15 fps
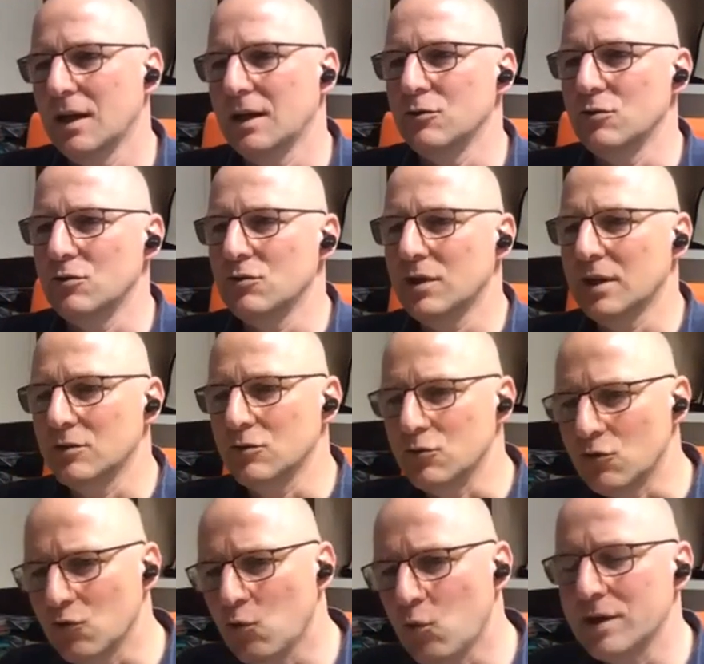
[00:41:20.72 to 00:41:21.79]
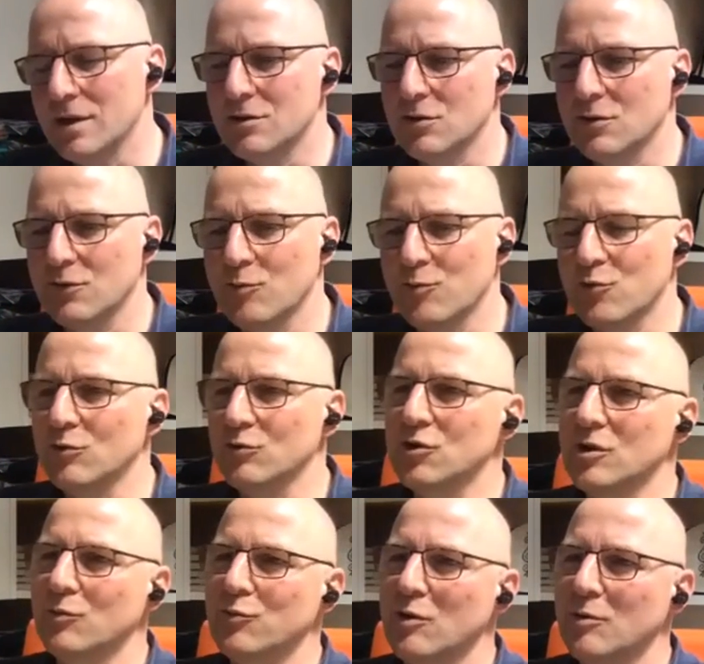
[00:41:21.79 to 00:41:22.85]
and you look at new ways of
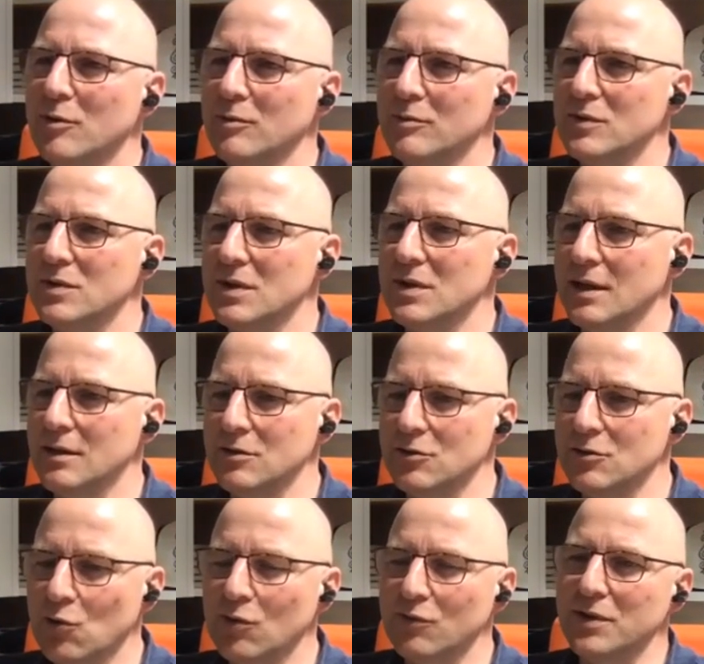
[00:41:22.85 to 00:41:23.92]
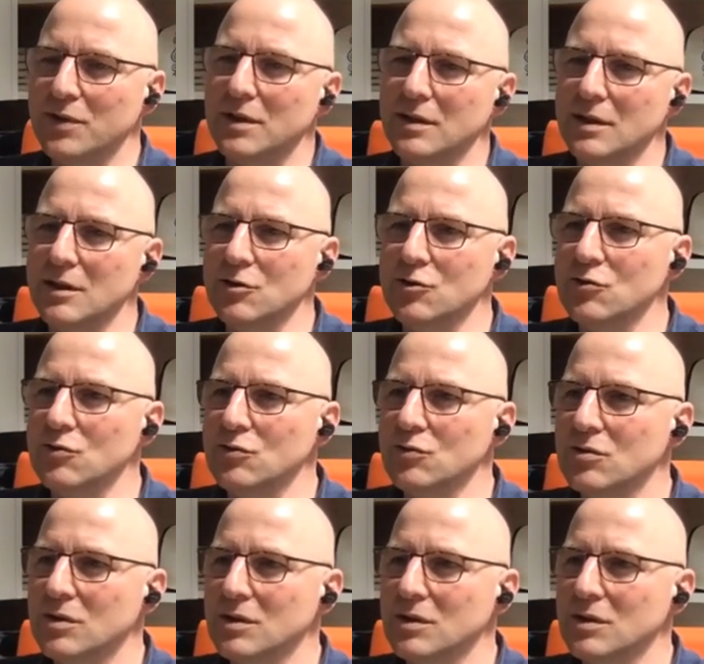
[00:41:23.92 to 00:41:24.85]
approaching problems and solving issues.